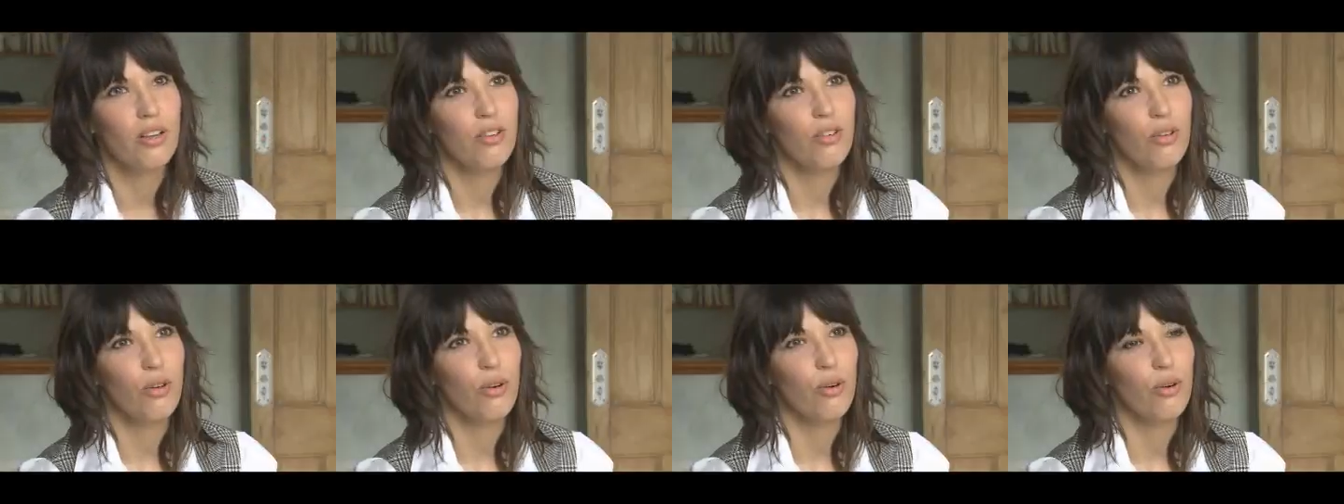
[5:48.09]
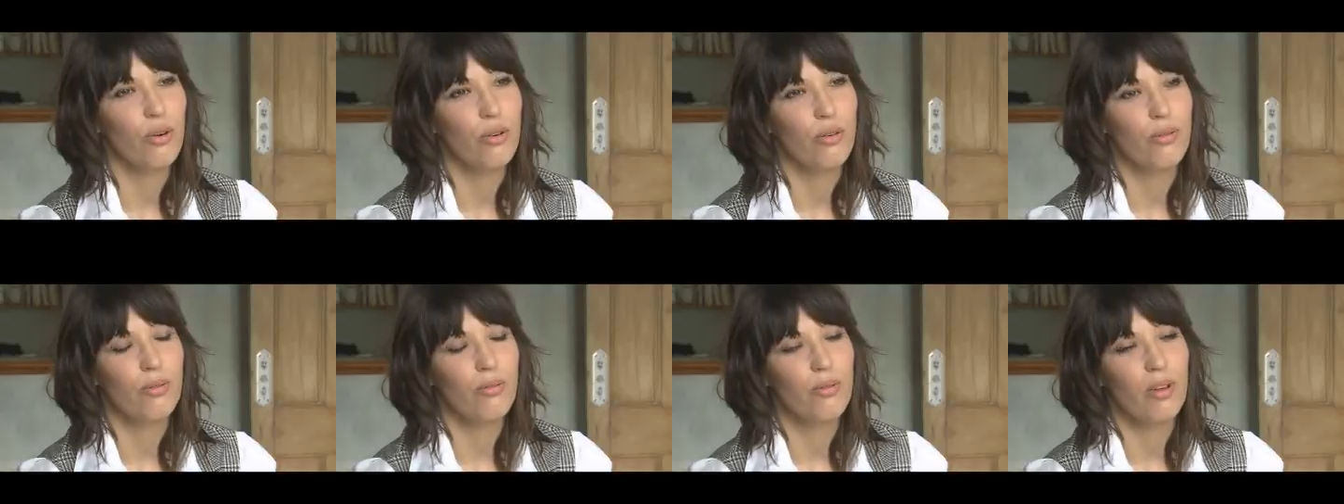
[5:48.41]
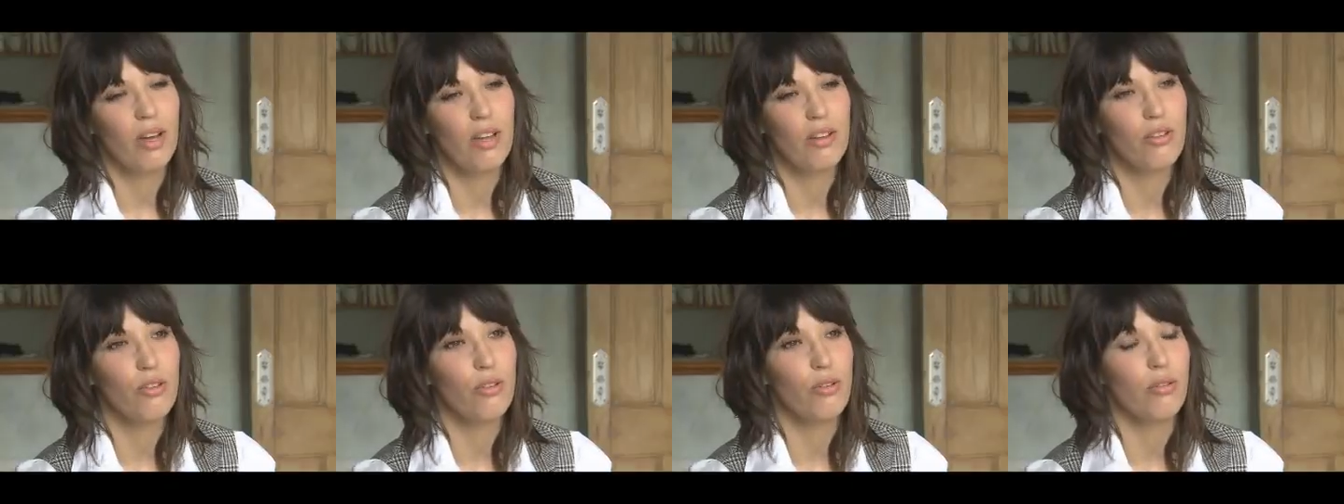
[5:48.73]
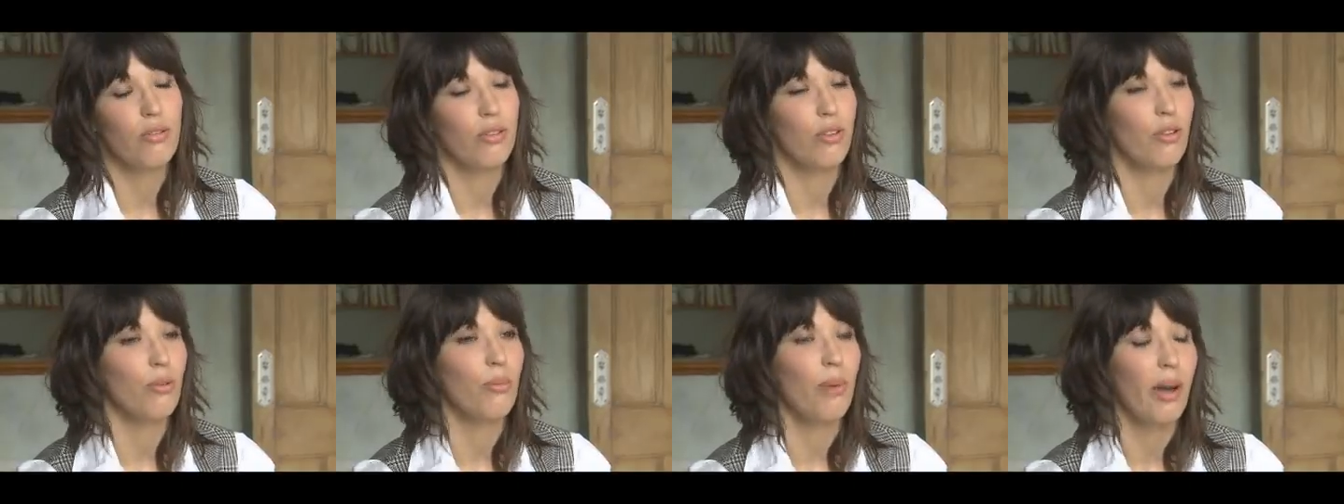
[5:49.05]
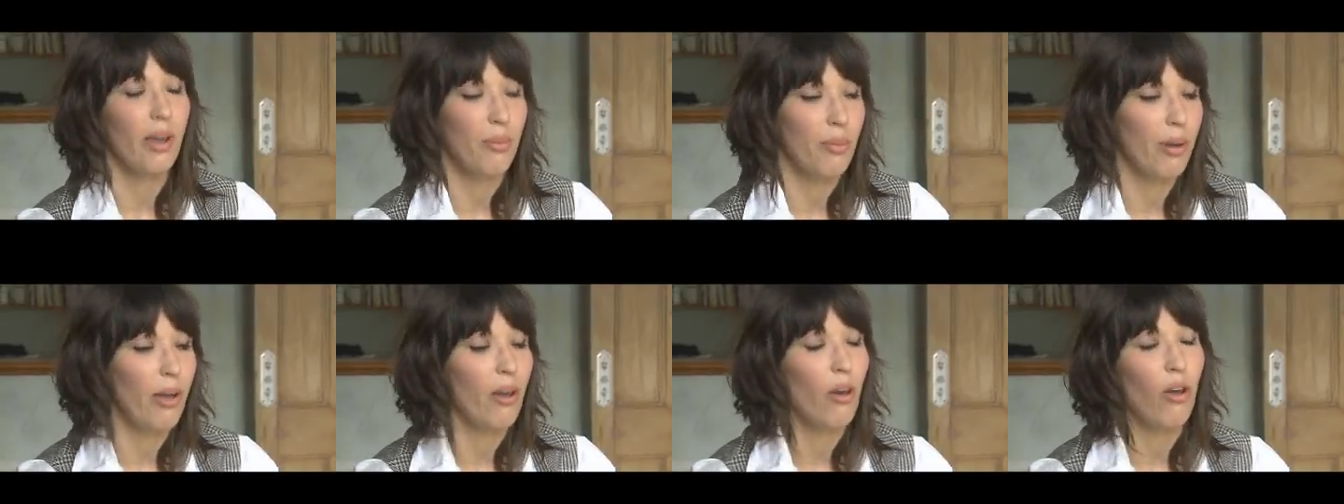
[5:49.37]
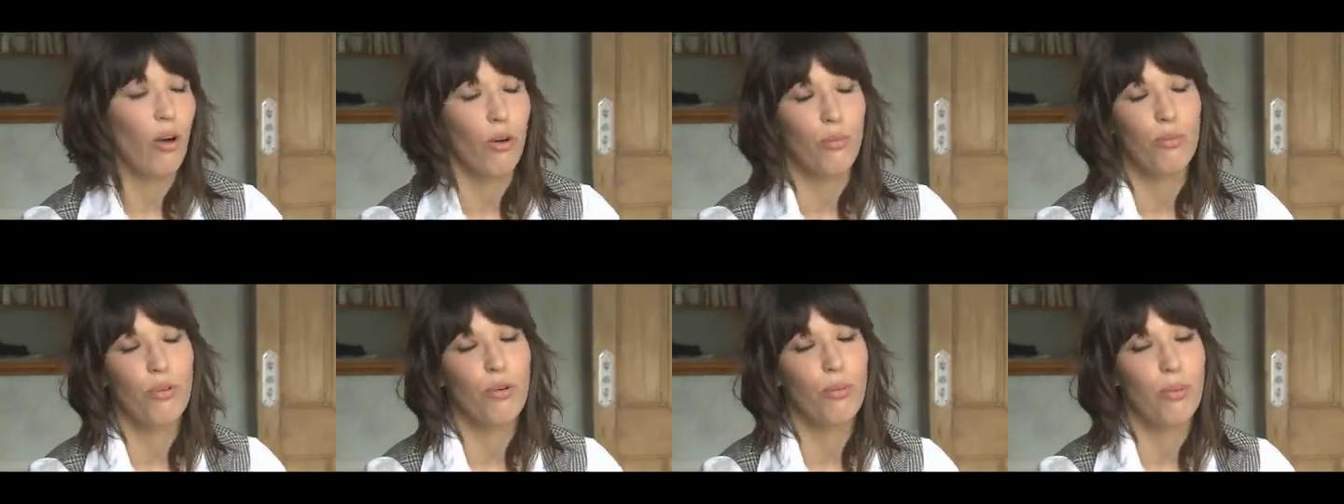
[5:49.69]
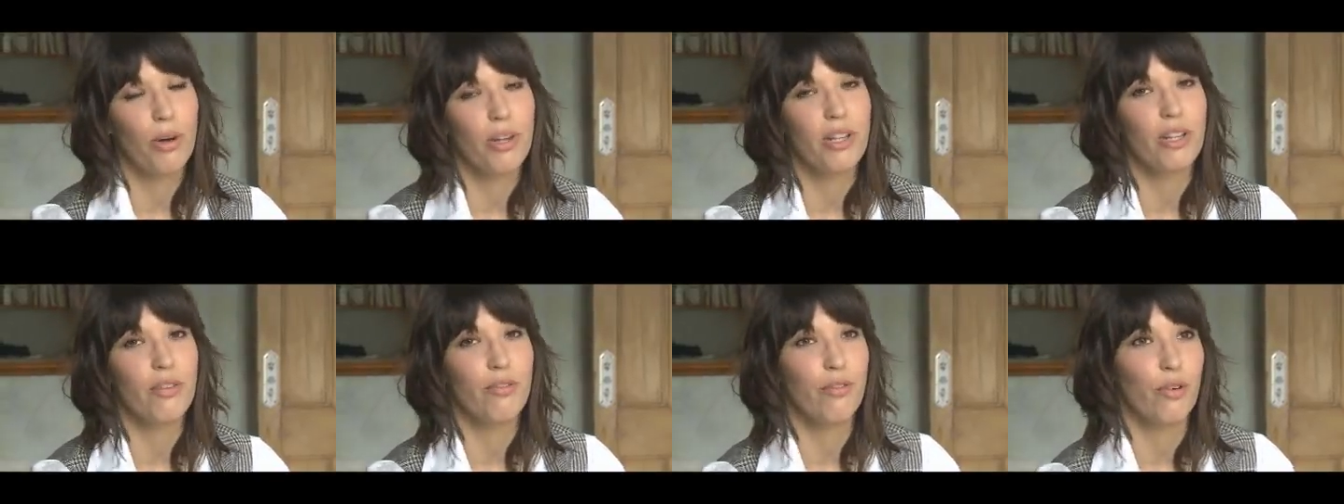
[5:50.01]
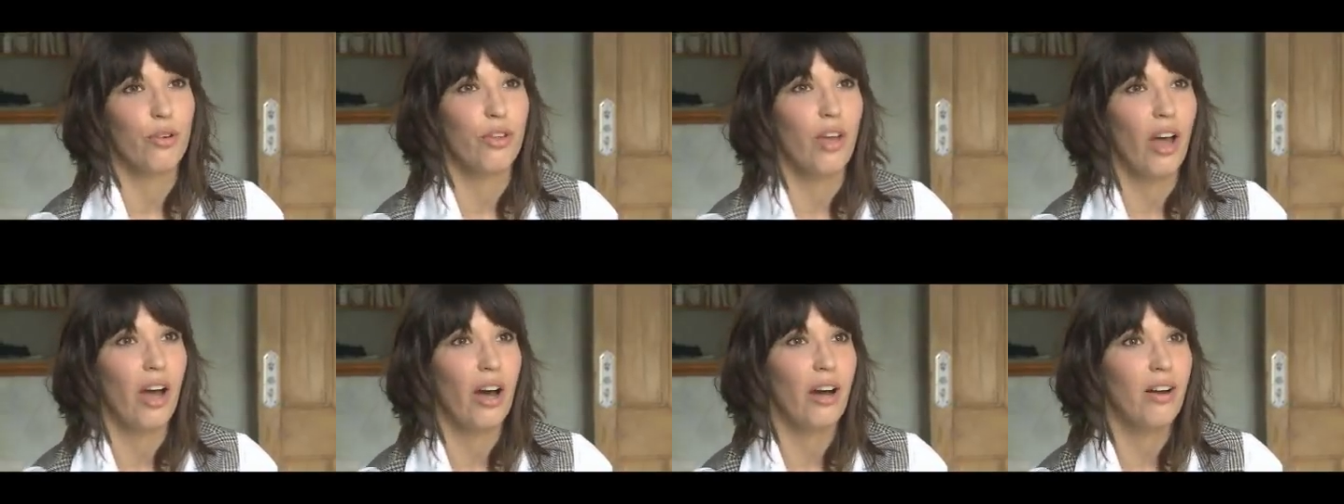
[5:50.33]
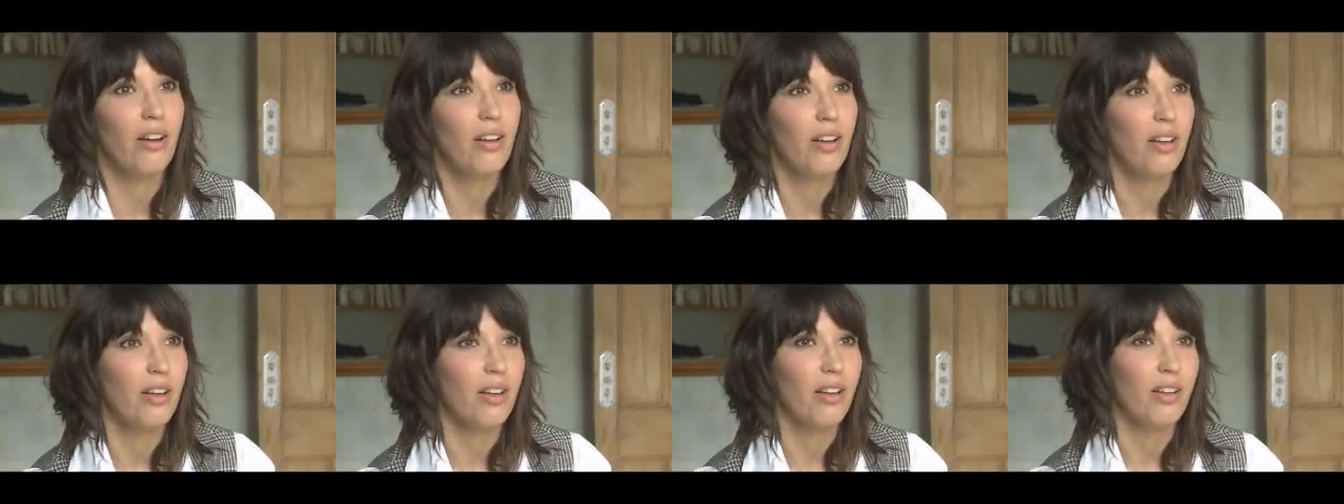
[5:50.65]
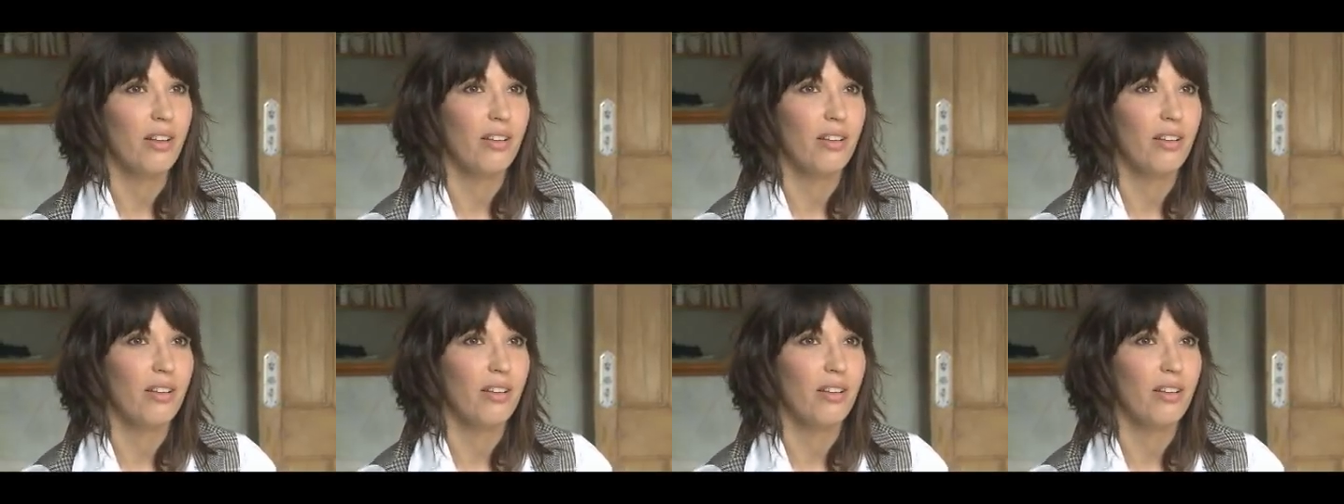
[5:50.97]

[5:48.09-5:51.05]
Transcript: So, and you might pay a lot more money for that